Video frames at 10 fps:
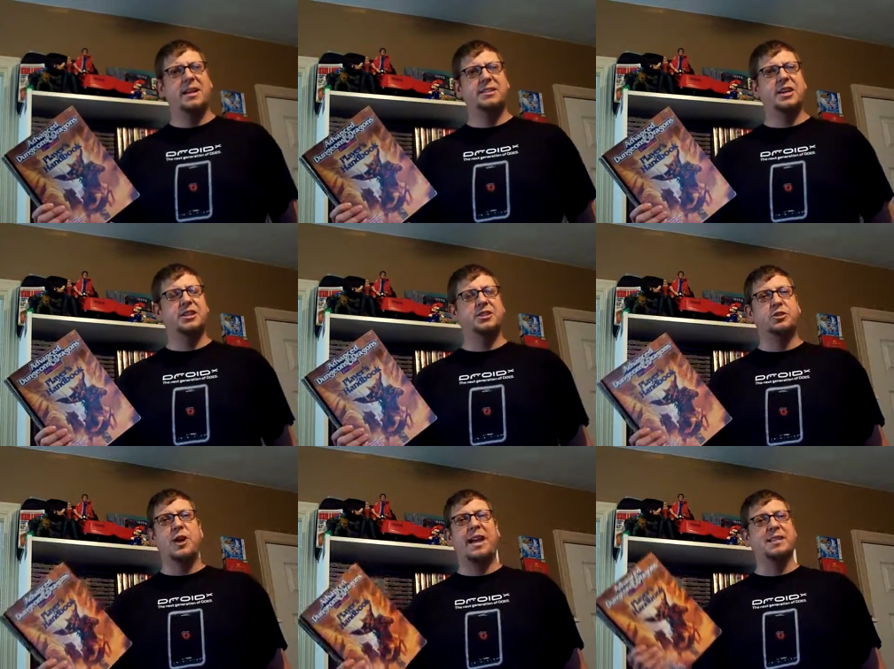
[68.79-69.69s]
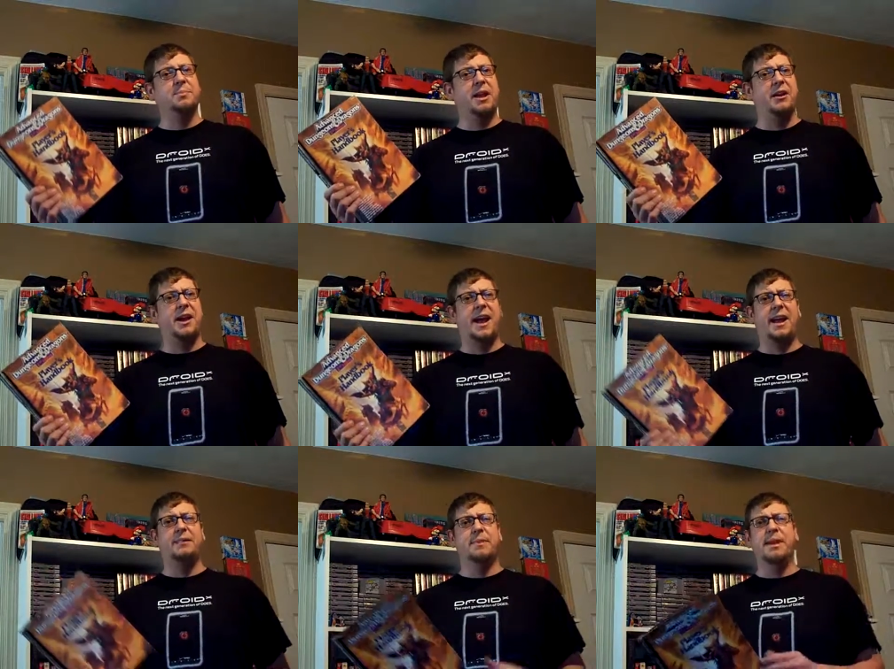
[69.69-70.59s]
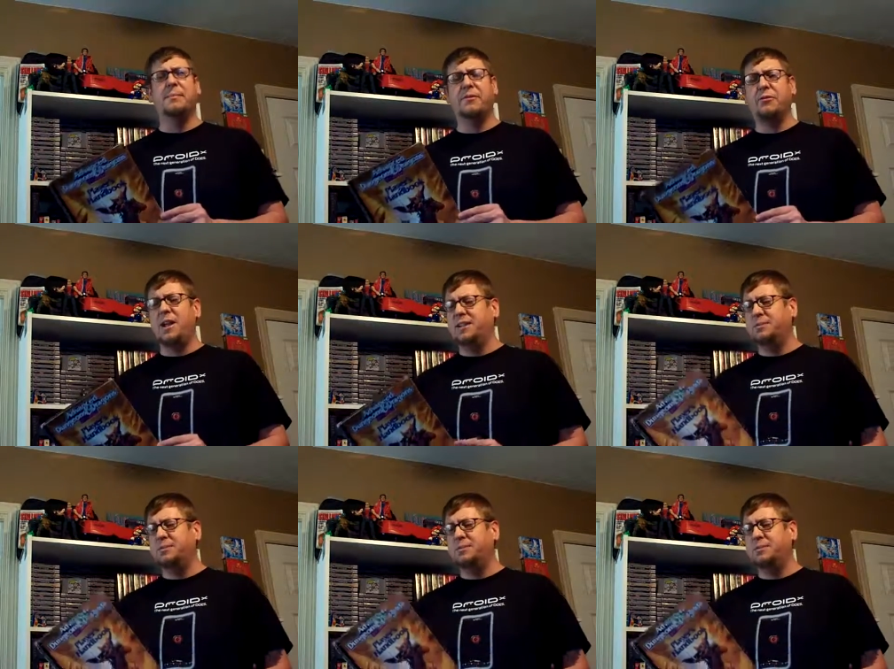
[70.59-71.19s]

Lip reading: Dungeons & Dragons player guide, and me and my friends